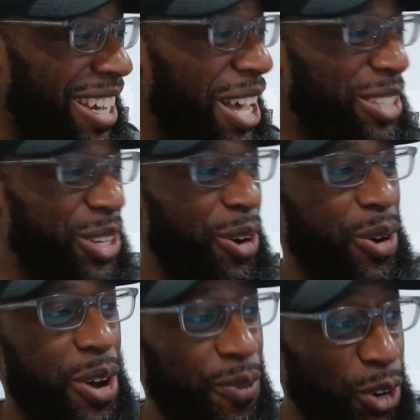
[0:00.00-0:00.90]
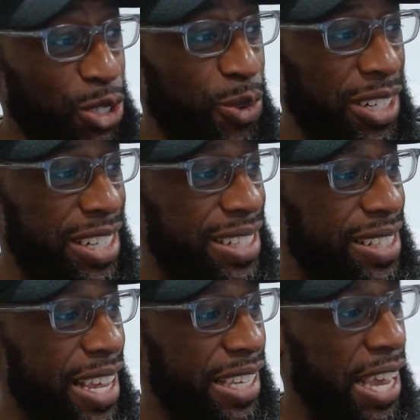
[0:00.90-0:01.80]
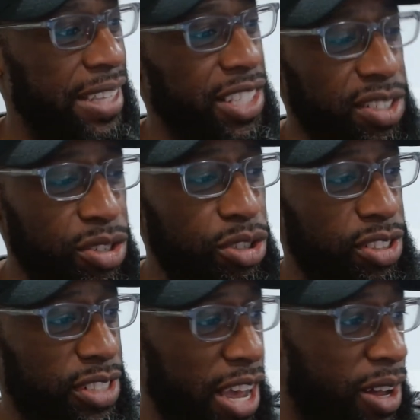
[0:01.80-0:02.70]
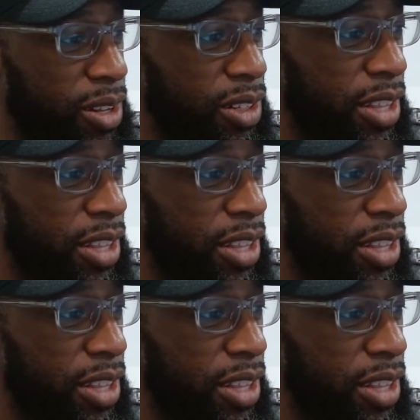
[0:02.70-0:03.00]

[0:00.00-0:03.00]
So first one is, can listeners tell